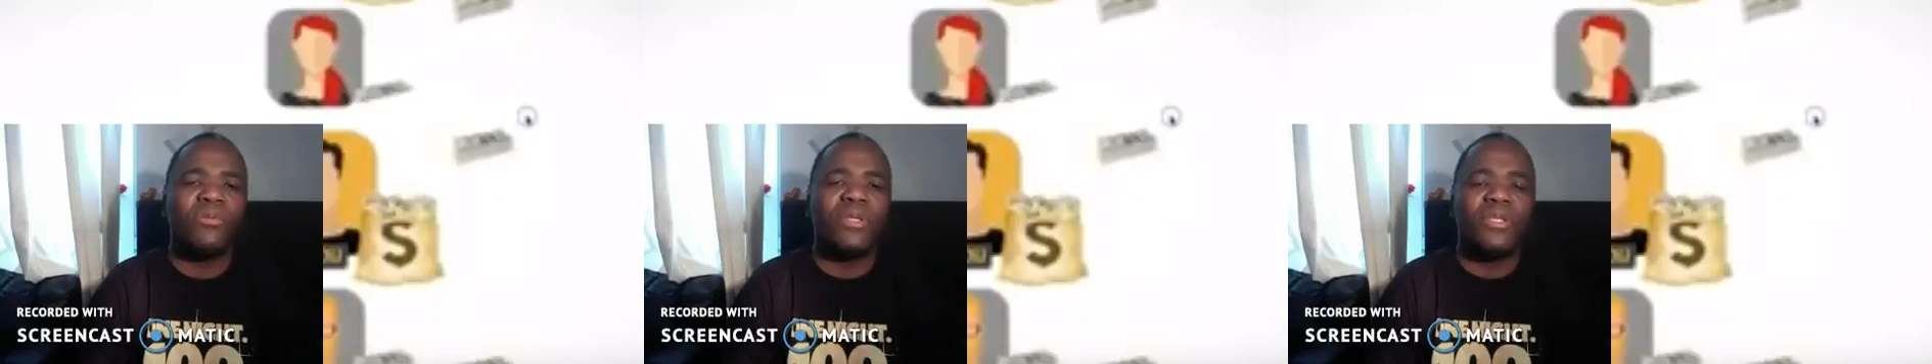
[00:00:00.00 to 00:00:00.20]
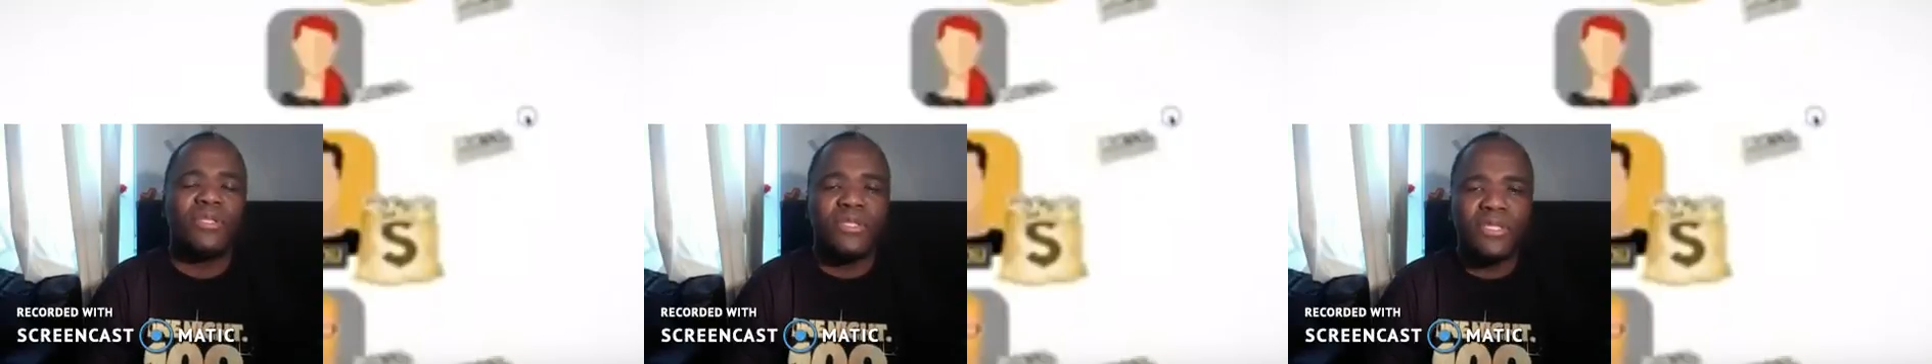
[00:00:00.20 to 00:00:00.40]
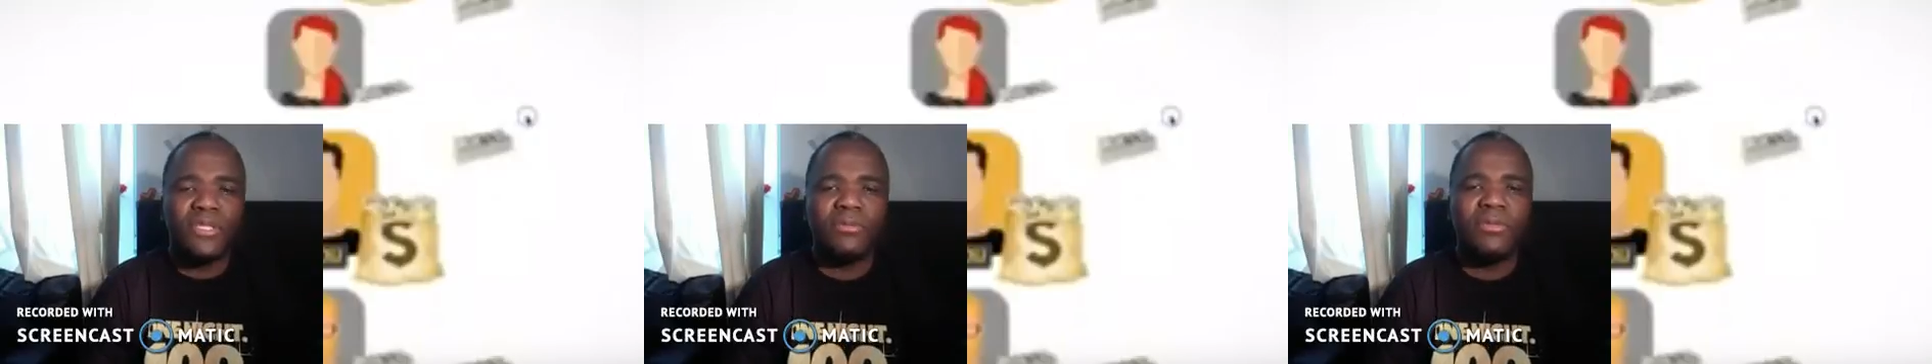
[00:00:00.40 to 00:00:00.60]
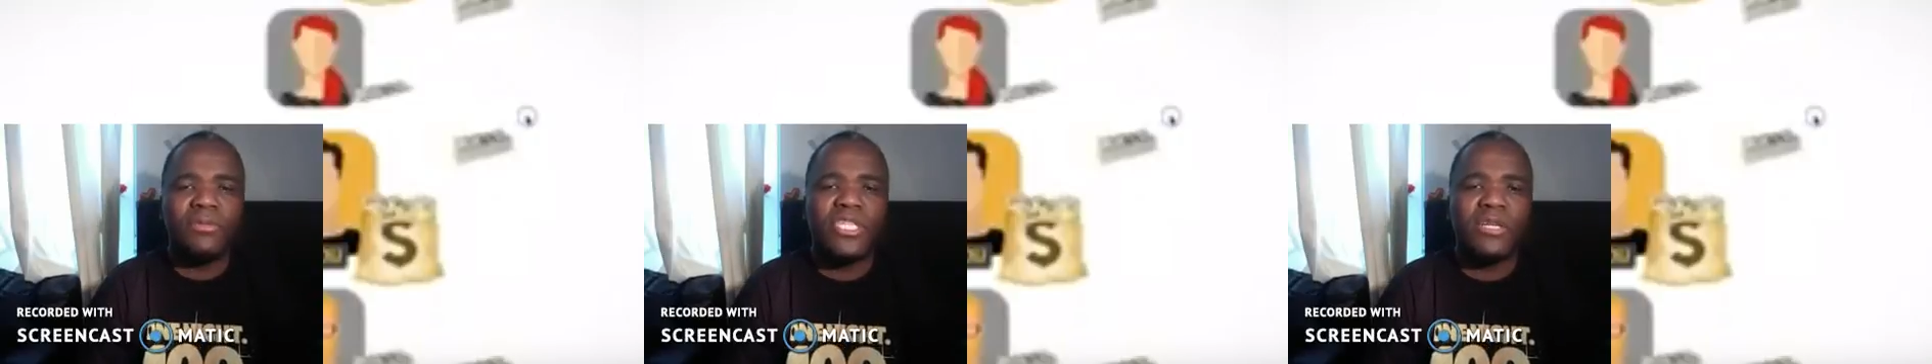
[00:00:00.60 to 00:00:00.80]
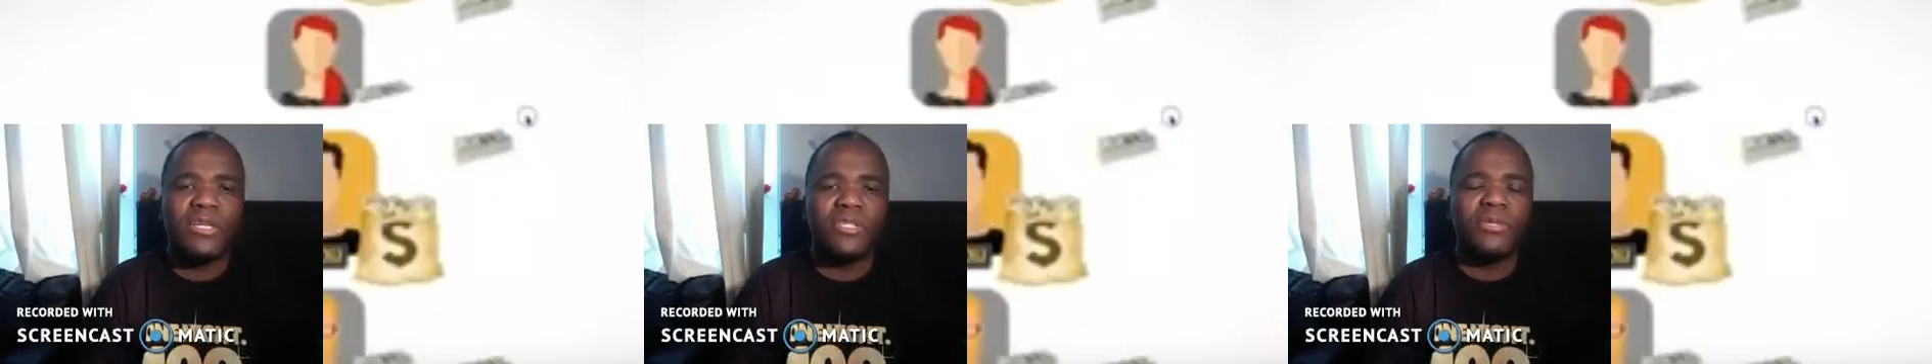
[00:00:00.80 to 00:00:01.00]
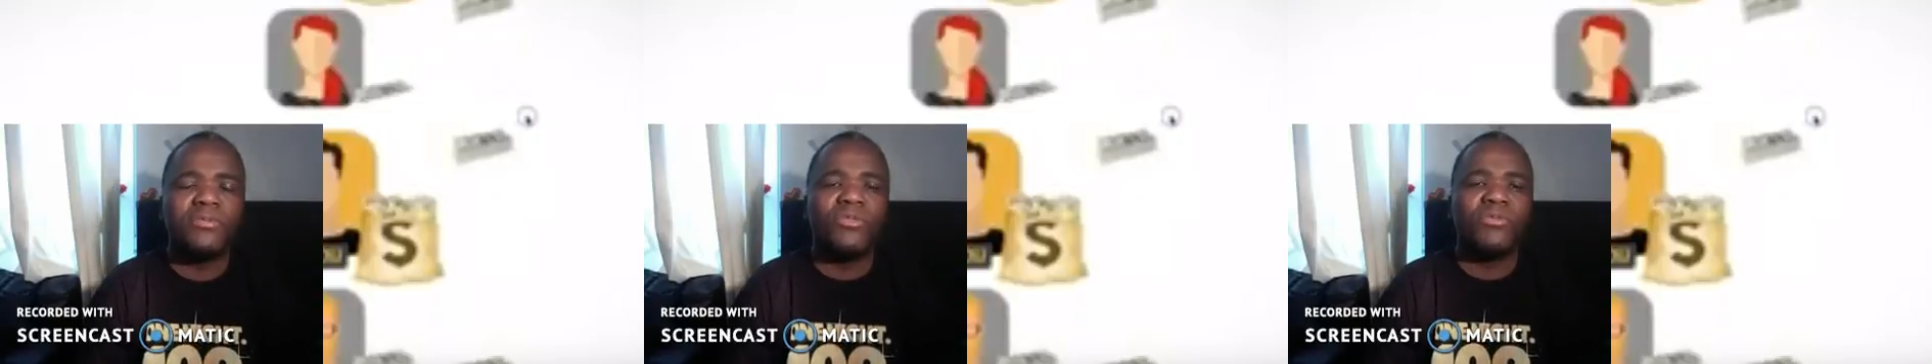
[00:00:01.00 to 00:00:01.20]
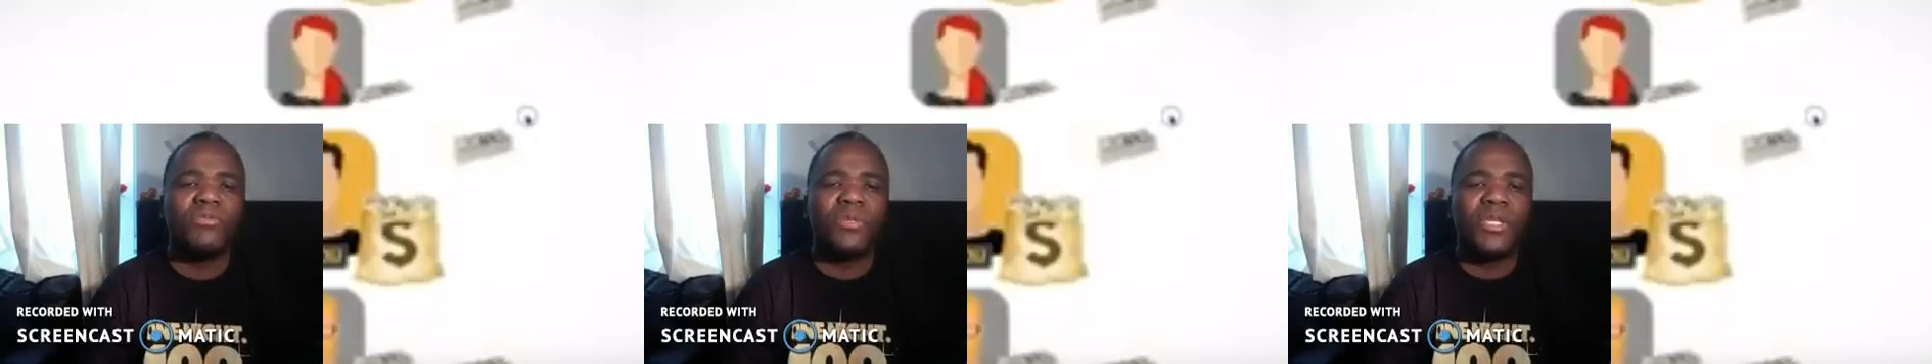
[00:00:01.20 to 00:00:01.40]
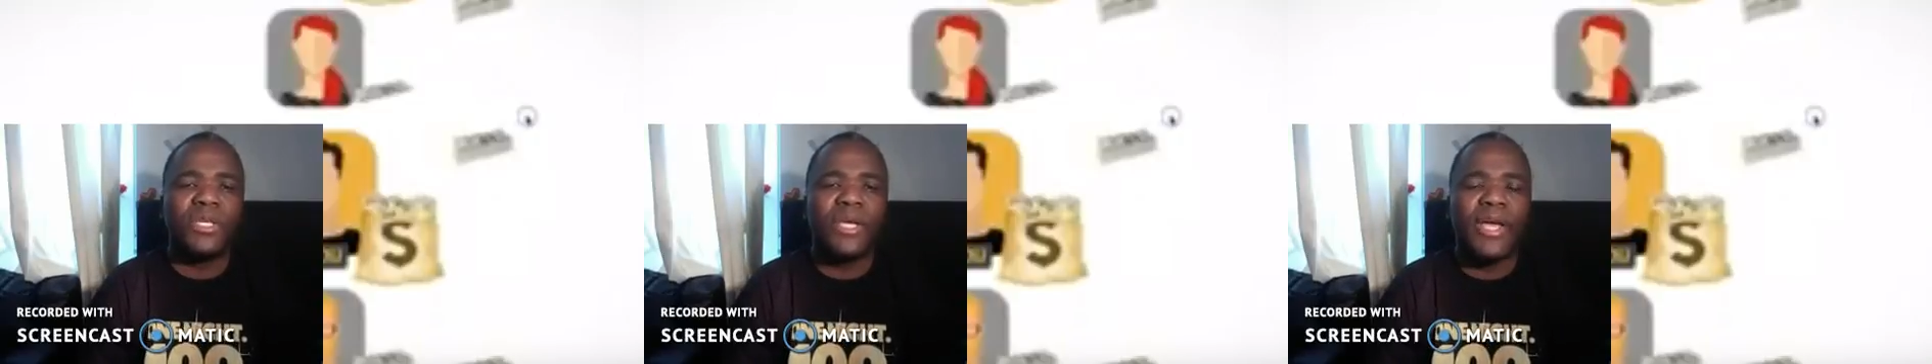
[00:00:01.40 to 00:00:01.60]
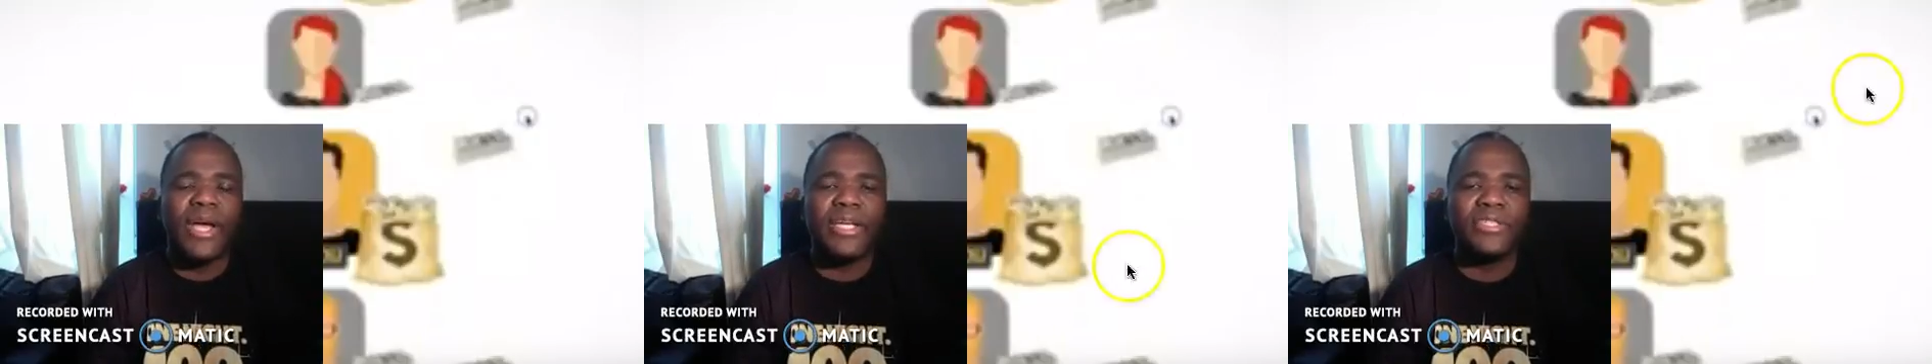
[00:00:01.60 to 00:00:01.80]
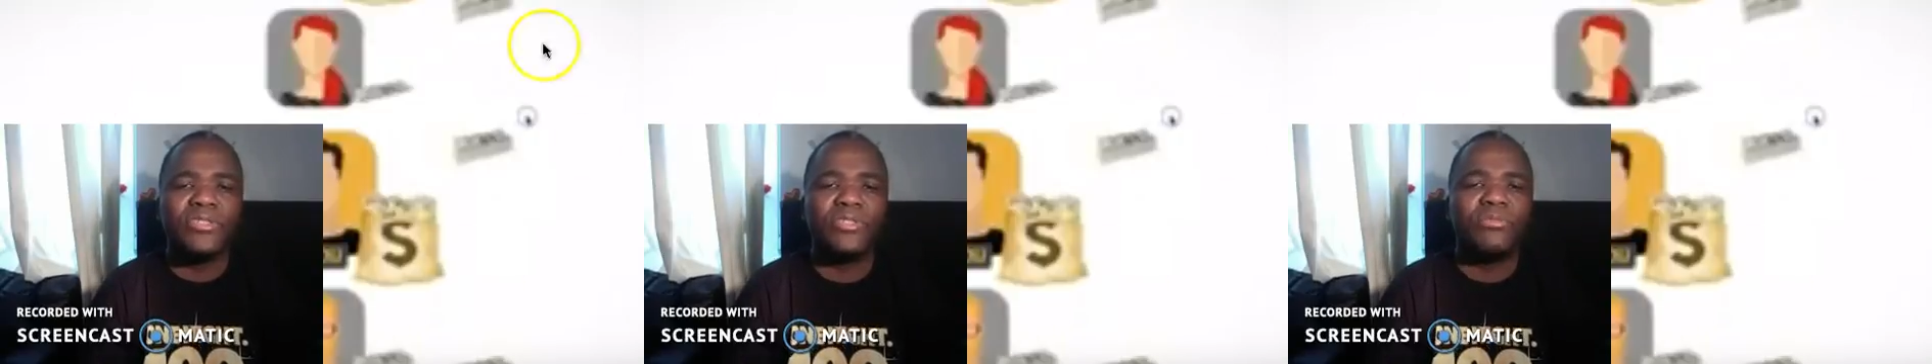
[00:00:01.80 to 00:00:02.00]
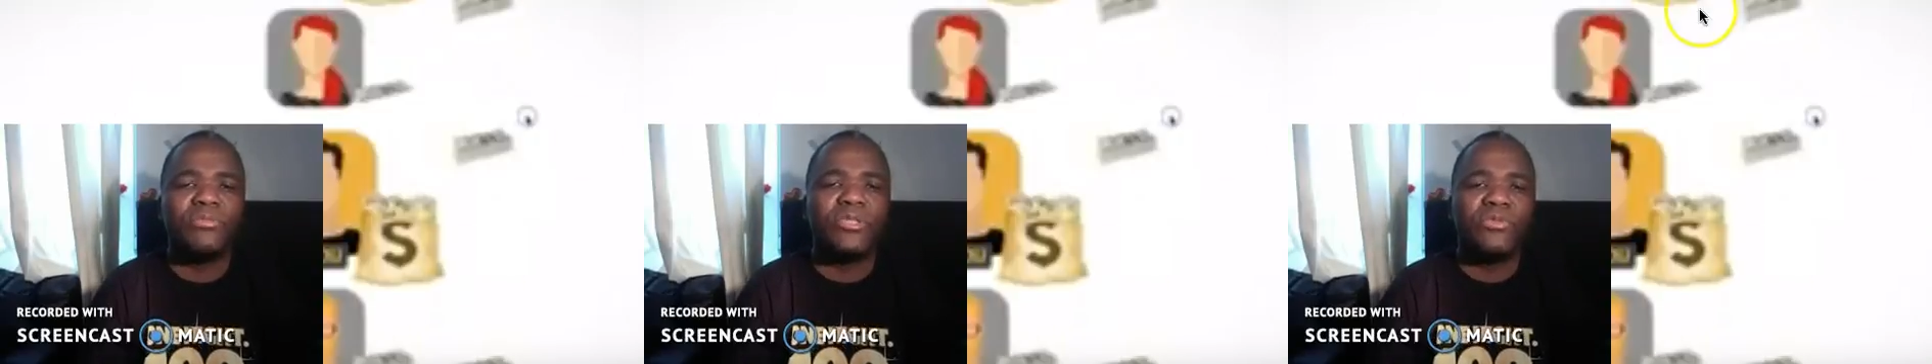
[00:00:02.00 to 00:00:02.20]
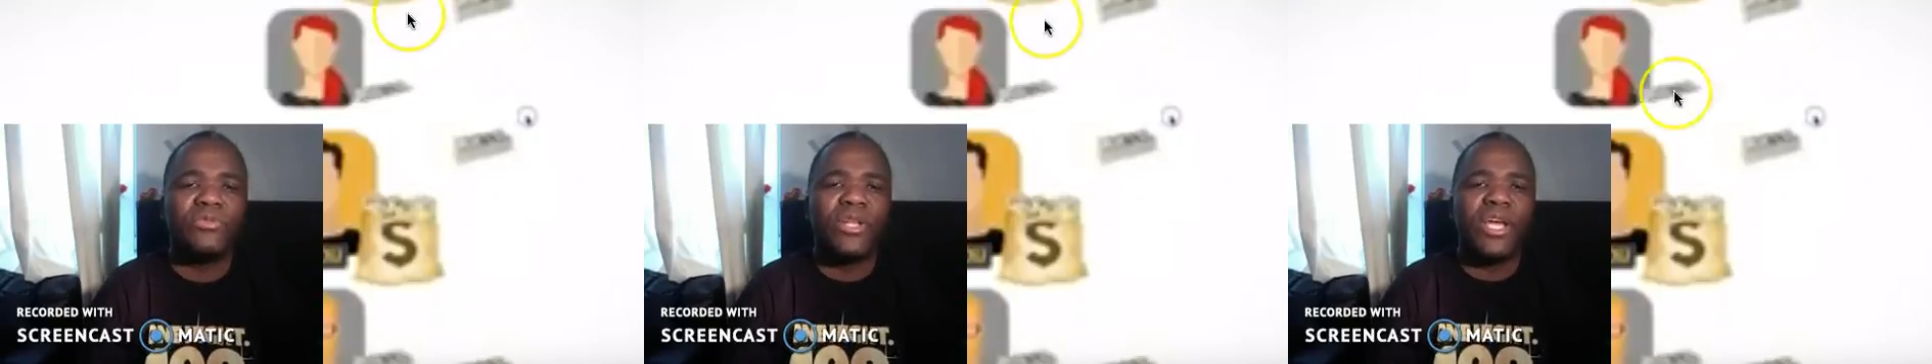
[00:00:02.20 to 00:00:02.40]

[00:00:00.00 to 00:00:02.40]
but the system itself keeps on bringing customers for you,